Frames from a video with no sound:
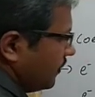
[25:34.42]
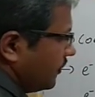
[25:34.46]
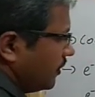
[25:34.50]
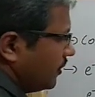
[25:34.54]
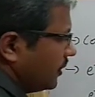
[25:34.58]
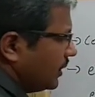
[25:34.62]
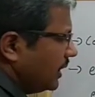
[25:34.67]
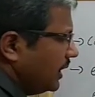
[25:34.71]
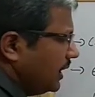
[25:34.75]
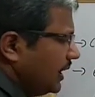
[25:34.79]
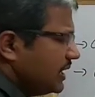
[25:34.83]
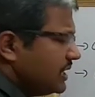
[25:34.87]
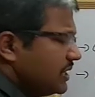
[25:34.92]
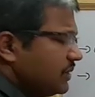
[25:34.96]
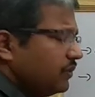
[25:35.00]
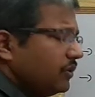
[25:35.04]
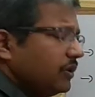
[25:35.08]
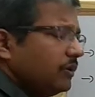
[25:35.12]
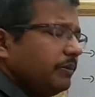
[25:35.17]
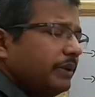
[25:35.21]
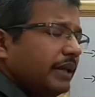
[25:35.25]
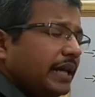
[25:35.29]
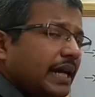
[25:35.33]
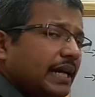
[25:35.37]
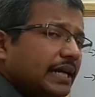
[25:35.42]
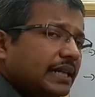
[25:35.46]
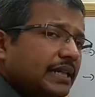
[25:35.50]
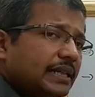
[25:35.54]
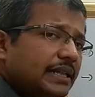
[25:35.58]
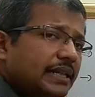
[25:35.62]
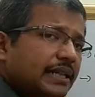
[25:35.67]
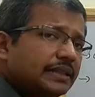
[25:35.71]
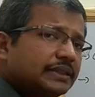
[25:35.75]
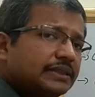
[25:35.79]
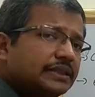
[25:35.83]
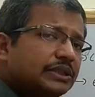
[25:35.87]
Okay, it will be
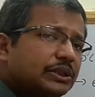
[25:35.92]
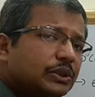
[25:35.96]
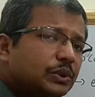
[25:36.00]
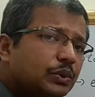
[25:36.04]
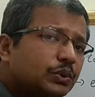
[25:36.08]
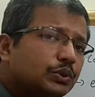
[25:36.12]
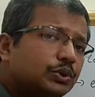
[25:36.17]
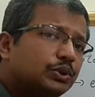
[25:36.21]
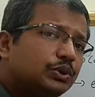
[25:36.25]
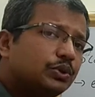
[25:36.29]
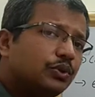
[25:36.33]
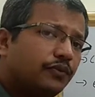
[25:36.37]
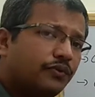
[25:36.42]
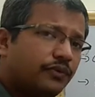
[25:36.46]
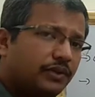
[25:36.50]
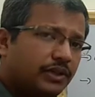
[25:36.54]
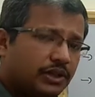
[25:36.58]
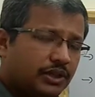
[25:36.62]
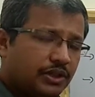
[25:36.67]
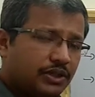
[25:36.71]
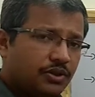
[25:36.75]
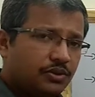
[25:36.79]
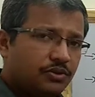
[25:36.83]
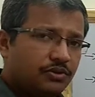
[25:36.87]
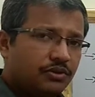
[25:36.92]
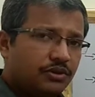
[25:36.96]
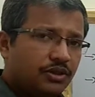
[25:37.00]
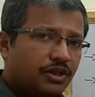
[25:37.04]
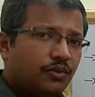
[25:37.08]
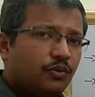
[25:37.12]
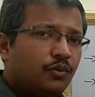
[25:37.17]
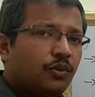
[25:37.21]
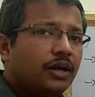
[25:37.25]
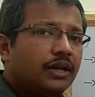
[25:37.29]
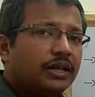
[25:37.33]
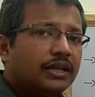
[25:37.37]
acting as a source of electron.
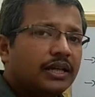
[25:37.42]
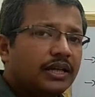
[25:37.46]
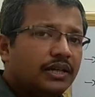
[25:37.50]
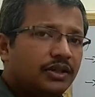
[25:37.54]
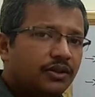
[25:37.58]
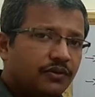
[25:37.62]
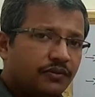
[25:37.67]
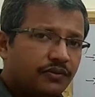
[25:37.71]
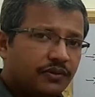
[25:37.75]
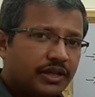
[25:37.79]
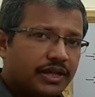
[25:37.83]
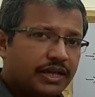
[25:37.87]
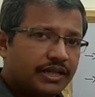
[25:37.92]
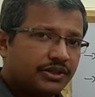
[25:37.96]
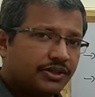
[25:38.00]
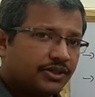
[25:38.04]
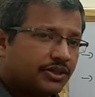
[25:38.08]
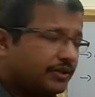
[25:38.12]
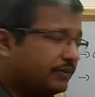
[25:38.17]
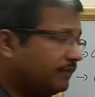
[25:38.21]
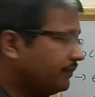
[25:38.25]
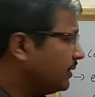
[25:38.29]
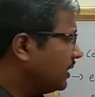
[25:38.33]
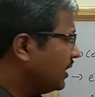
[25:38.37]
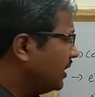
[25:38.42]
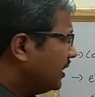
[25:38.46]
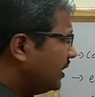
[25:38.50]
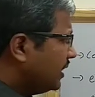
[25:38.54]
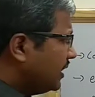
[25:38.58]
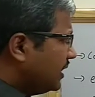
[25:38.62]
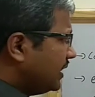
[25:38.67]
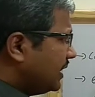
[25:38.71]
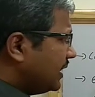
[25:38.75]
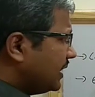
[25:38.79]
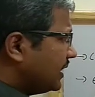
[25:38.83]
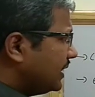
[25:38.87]
In what kind of reaction?
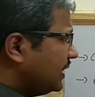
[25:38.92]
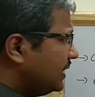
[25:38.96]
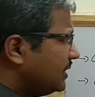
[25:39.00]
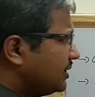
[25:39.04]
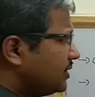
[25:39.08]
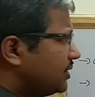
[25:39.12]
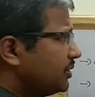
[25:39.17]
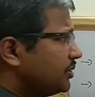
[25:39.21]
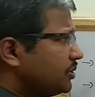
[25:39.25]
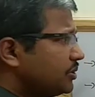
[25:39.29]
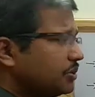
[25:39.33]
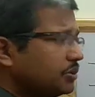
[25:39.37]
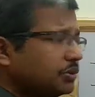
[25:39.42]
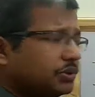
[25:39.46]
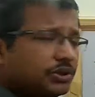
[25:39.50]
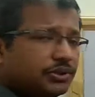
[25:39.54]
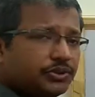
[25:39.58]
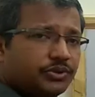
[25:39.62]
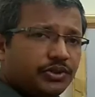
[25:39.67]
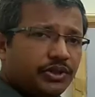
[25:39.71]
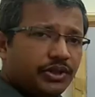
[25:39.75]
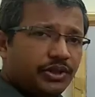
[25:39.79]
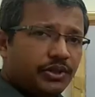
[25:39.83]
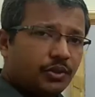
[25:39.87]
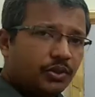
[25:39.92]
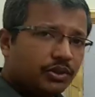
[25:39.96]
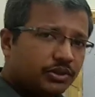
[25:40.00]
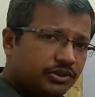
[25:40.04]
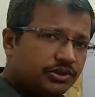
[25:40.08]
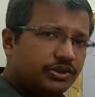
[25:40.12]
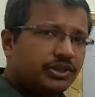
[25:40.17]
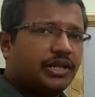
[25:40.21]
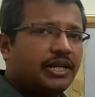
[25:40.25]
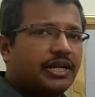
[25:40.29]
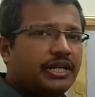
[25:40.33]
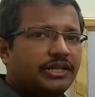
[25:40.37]
In addition to these
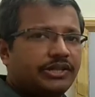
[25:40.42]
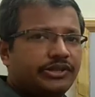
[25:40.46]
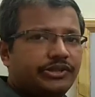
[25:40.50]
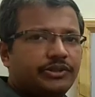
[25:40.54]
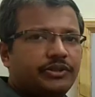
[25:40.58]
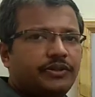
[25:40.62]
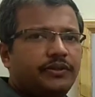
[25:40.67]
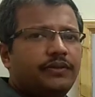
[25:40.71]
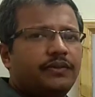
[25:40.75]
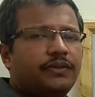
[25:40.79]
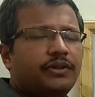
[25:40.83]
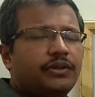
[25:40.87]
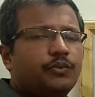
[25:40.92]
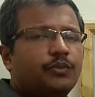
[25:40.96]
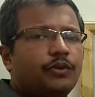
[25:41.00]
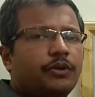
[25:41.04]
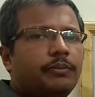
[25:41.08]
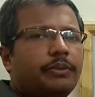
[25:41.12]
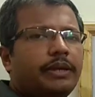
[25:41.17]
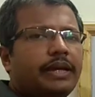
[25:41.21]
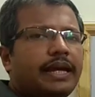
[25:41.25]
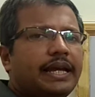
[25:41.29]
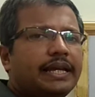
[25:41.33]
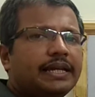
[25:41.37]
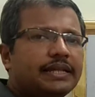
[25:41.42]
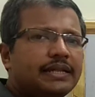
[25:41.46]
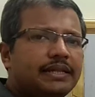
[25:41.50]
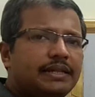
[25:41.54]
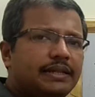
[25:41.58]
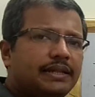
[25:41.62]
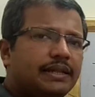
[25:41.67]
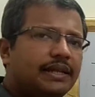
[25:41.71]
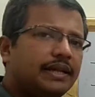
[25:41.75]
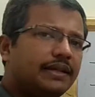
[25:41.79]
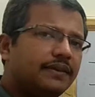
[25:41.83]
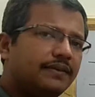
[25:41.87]
redox reactions, it will be
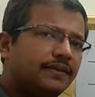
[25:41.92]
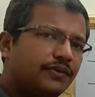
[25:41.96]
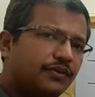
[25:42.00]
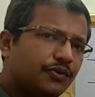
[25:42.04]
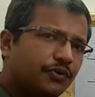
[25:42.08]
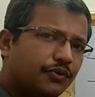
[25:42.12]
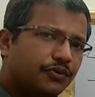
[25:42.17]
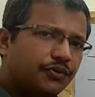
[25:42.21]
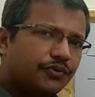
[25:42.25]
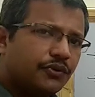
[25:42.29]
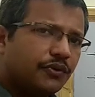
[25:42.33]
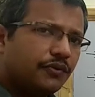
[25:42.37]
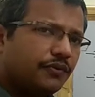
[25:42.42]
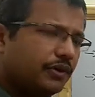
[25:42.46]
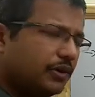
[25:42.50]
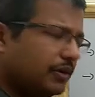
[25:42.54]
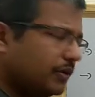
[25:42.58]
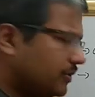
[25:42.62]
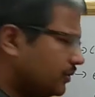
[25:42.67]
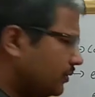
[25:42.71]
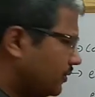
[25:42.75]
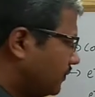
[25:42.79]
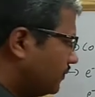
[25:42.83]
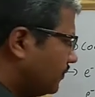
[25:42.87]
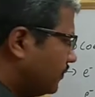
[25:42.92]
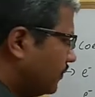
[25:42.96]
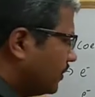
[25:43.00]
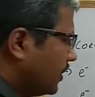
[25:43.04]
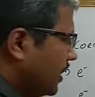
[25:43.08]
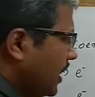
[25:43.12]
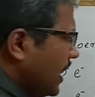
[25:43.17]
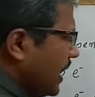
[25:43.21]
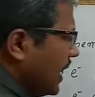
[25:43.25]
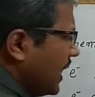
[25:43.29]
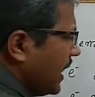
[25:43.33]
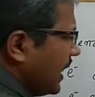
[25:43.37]
acting as a source of electron for
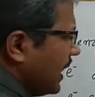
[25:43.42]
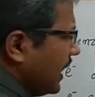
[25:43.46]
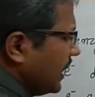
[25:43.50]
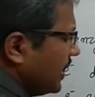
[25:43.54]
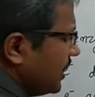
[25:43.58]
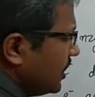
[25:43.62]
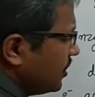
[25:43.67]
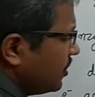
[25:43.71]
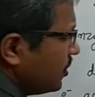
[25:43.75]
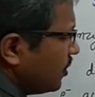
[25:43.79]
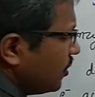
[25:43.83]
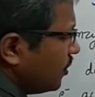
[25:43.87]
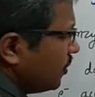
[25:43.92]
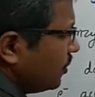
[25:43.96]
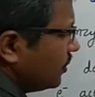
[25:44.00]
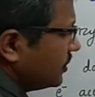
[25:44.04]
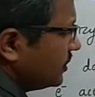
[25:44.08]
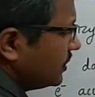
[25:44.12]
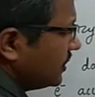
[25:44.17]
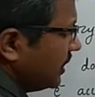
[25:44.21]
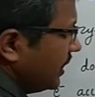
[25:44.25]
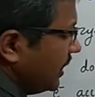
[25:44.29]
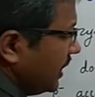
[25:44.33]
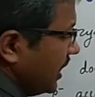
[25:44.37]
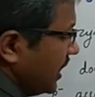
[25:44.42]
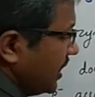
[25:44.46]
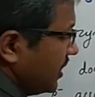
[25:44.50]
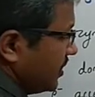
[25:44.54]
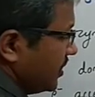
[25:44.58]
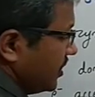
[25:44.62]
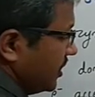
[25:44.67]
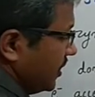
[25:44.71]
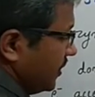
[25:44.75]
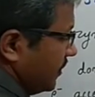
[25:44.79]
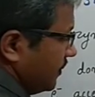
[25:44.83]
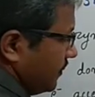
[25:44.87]

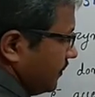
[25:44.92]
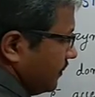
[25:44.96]
hydroxylation.